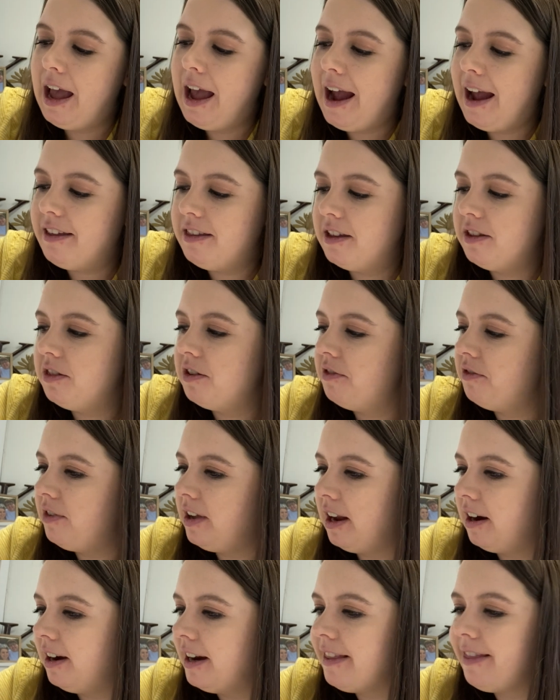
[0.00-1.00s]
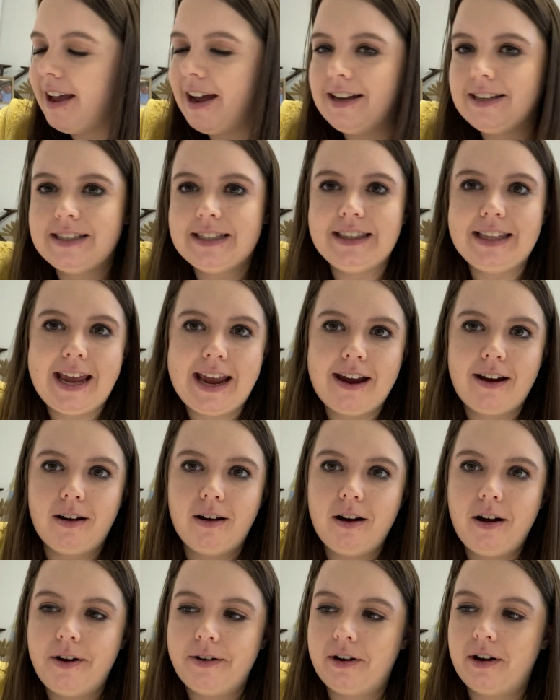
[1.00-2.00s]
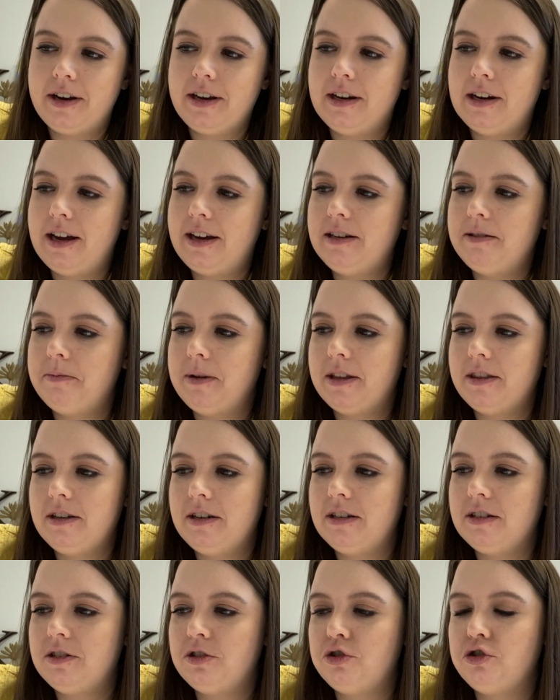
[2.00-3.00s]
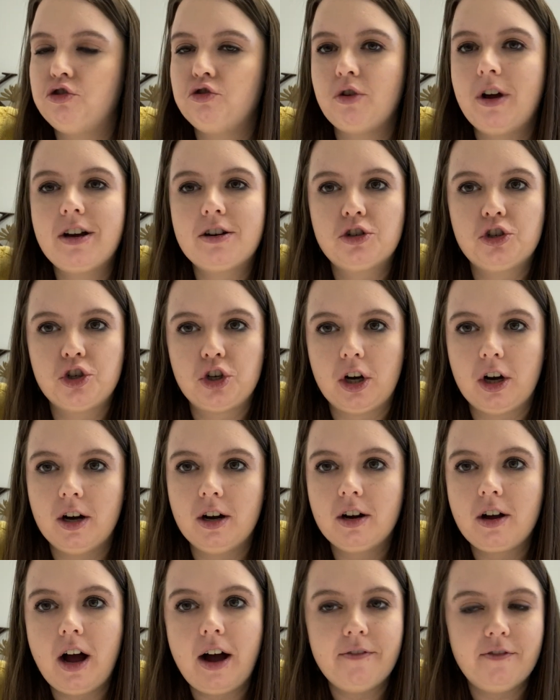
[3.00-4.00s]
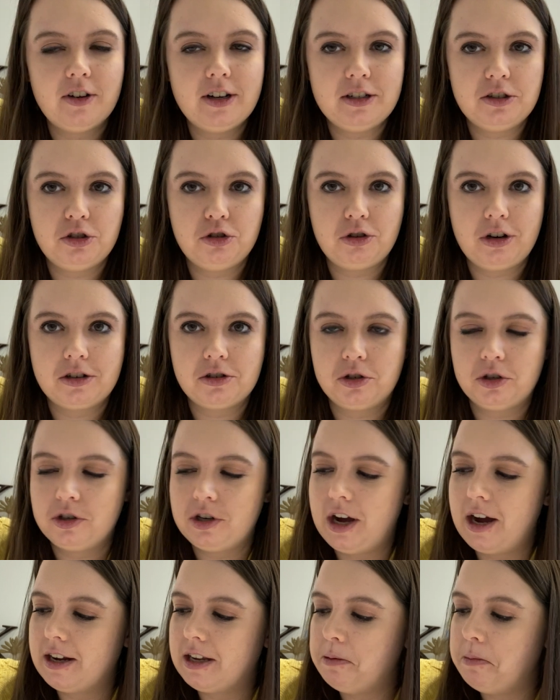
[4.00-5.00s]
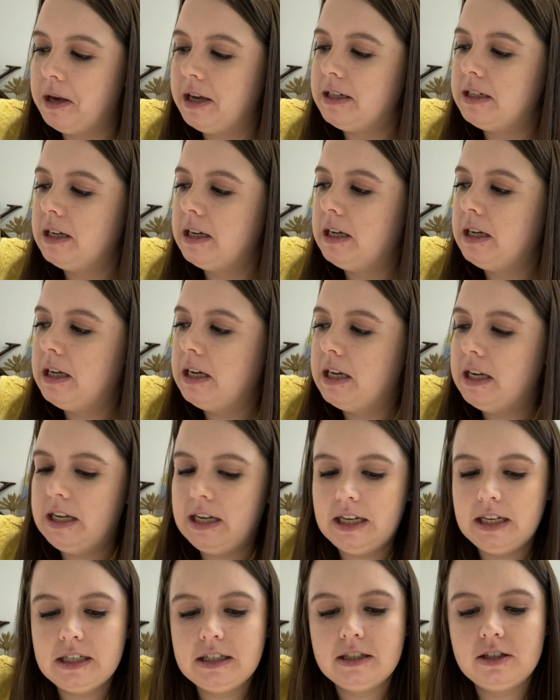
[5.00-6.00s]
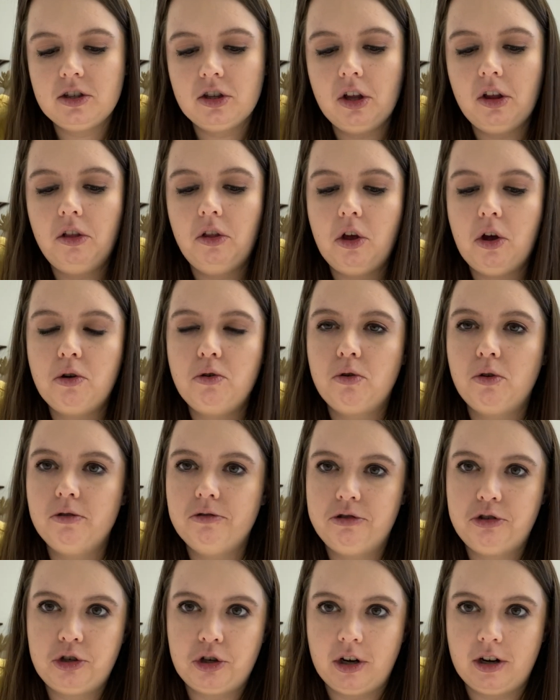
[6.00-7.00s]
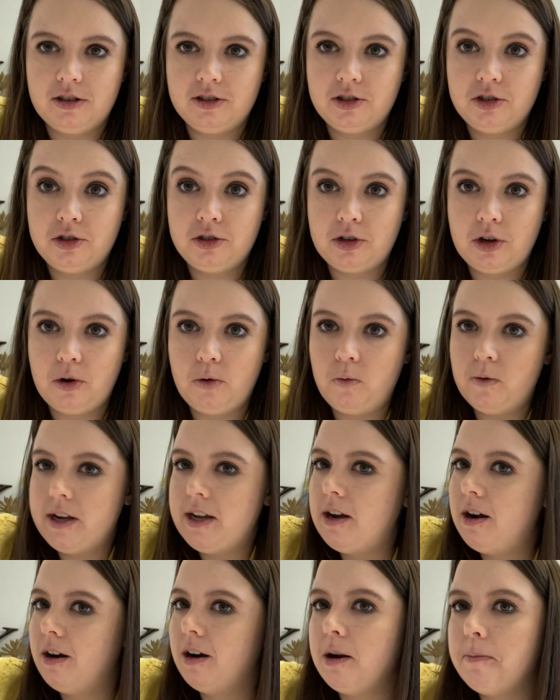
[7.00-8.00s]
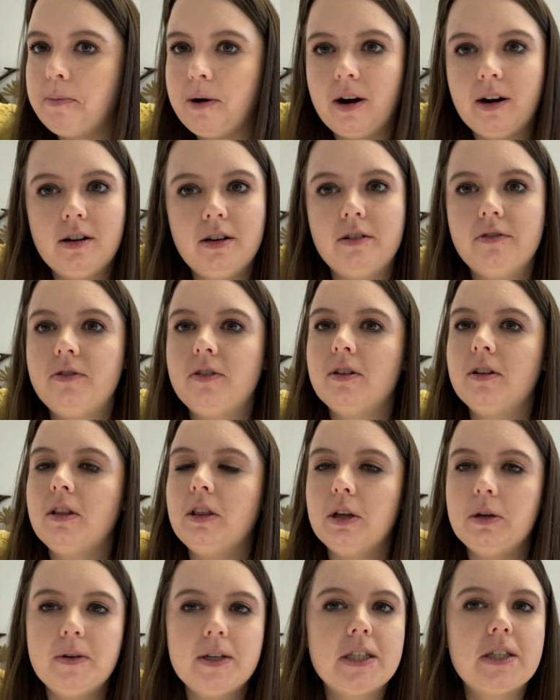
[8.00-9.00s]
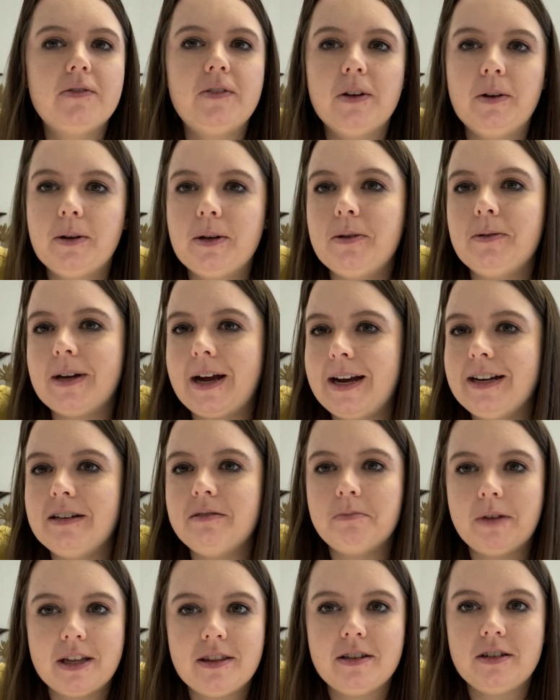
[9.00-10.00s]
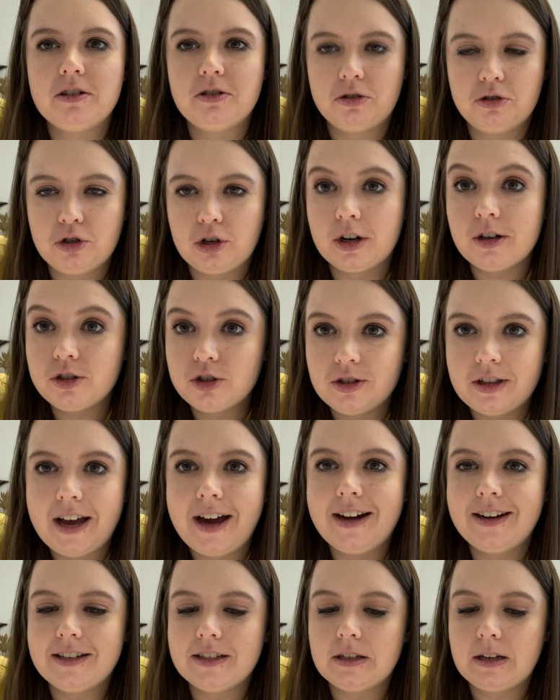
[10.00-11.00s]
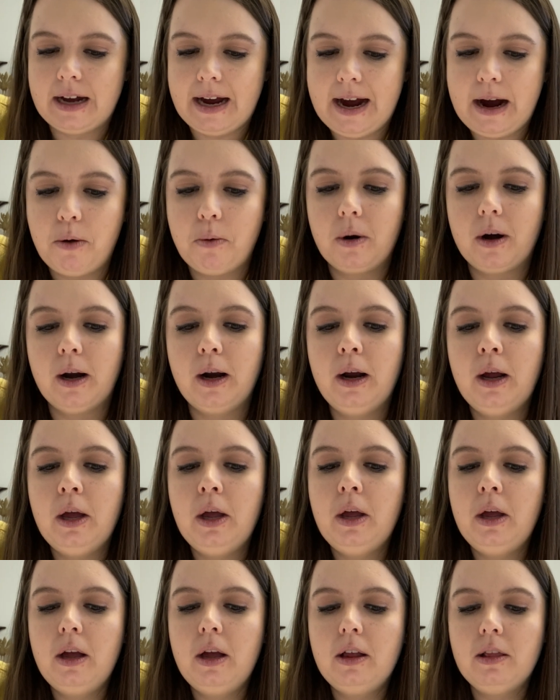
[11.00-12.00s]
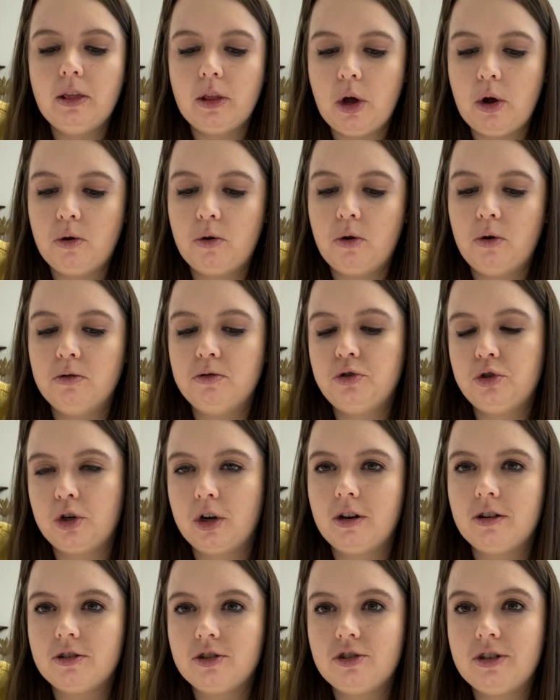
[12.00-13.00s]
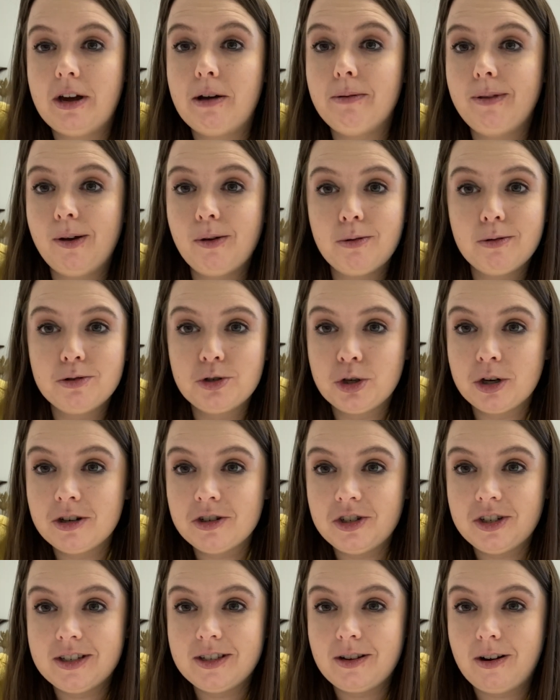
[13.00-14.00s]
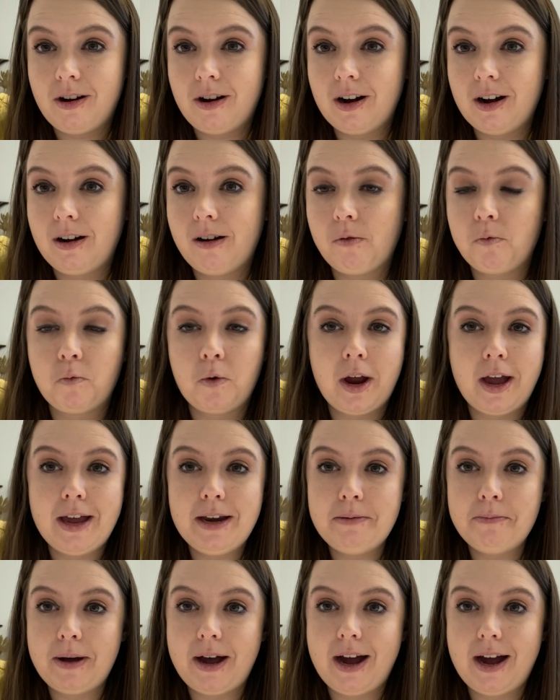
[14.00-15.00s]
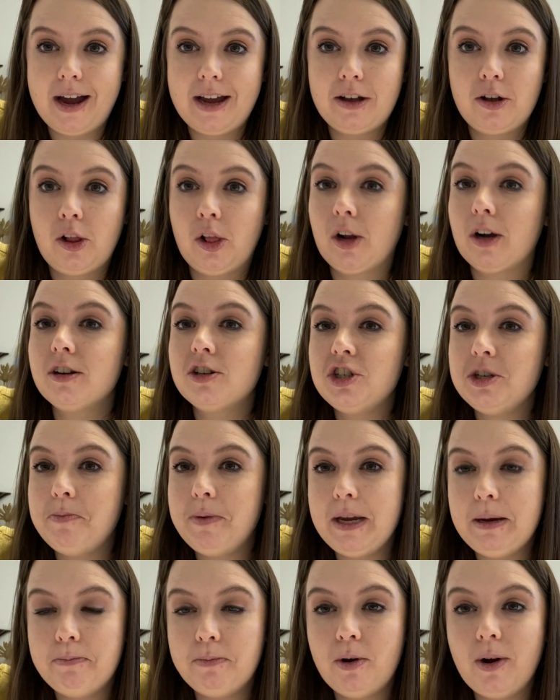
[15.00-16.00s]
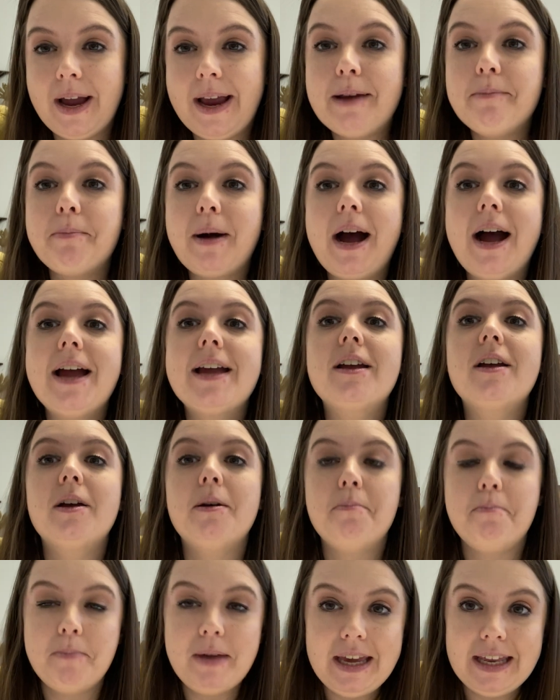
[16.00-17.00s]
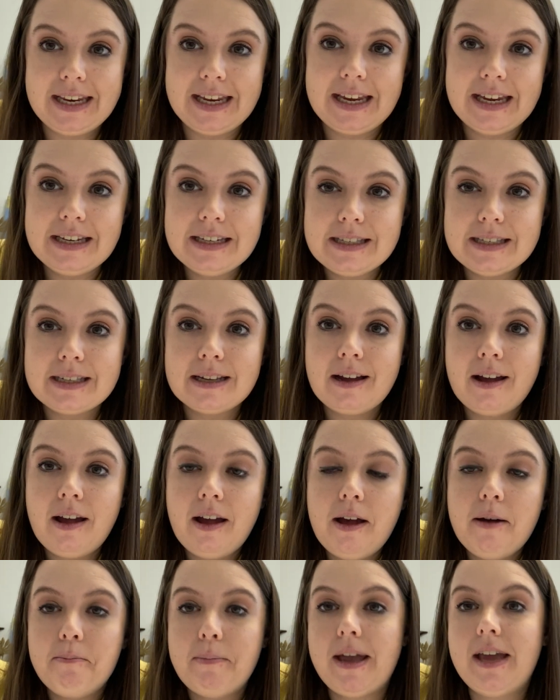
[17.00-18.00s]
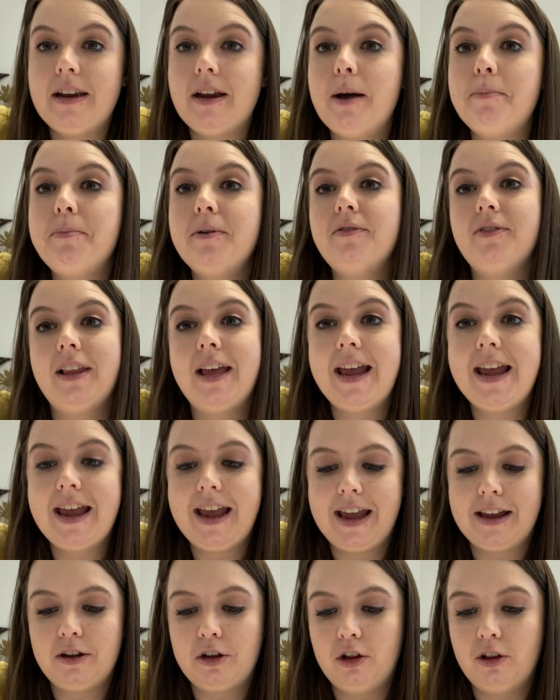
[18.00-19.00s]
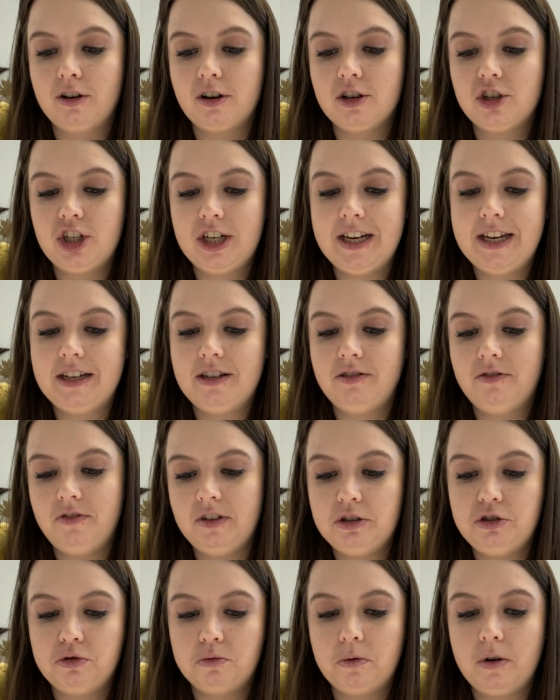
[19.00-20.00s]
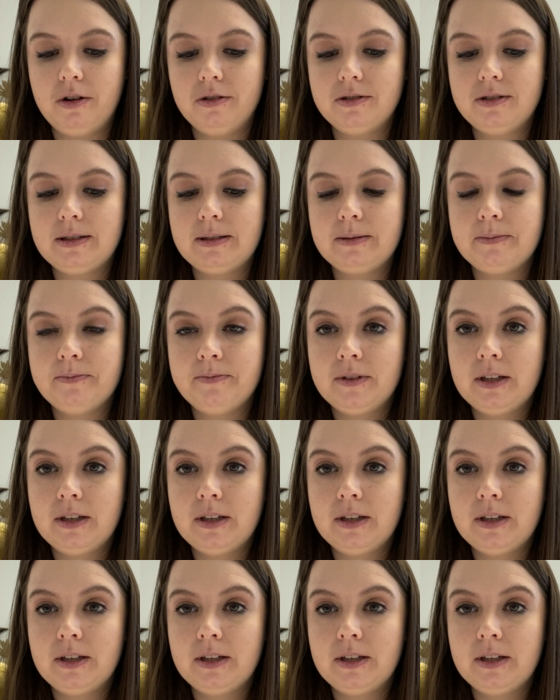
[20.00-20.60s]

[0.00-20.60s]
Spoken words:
And then the very last layer on our United Methodist structure, conference structure document, is the local church. So we are a part of Louisville United Methodist Church. That is our local church. Now, local churches are run by clergy people and by committees made up of lay and clergy individuals.